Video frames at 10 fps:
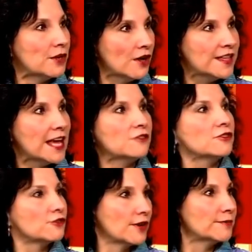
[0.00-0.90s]
then all the
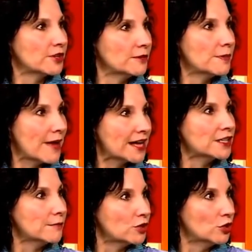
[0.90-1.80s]
entrance ramps are going to be
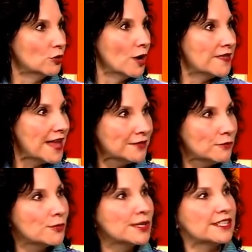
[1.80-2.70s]
backed up too. And that's
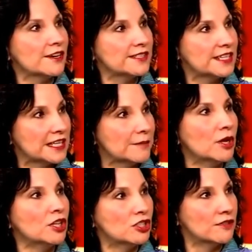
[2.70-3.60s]
where we start seeing the
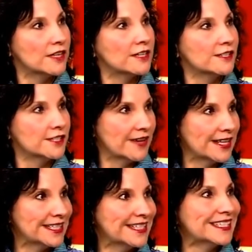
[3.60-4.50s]
bulging varicose
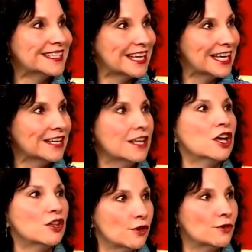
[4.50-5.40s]
veins in the skin.
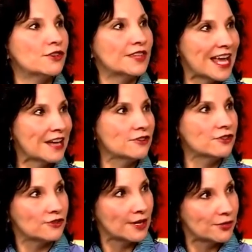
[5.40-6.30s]
Those are the
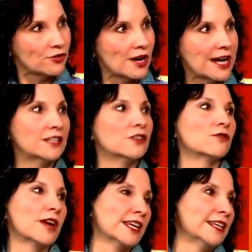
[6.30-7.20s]
entrance ramps trying to
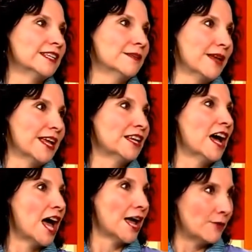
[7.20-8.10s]
drain into the main
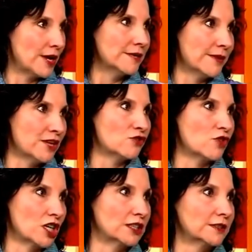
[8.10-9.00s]
highway, the main
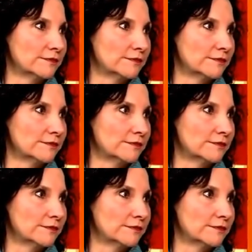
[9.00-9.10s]
trunk.